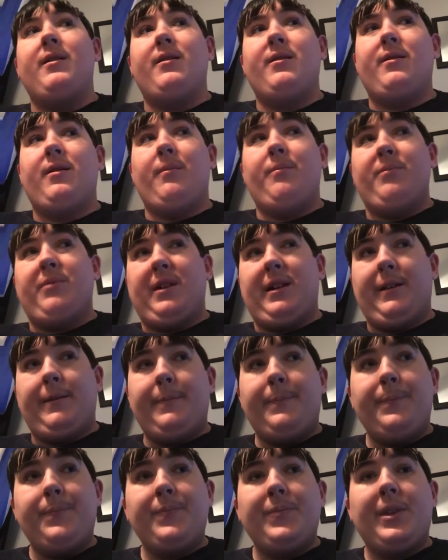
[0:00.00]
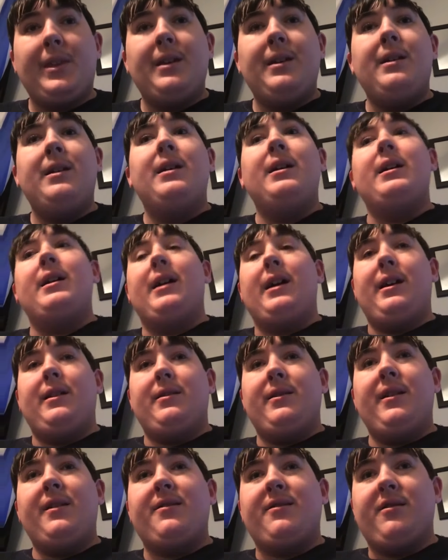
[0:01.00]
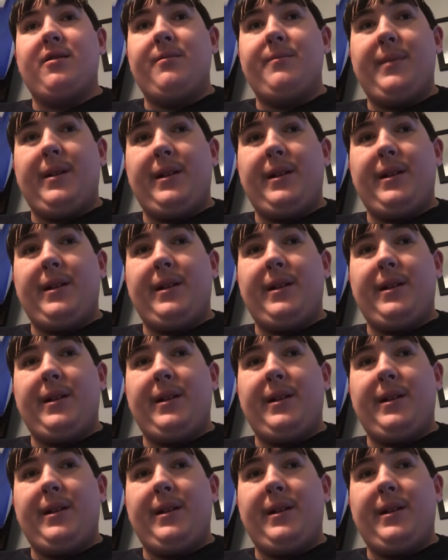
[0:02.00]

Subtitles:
something. And listen to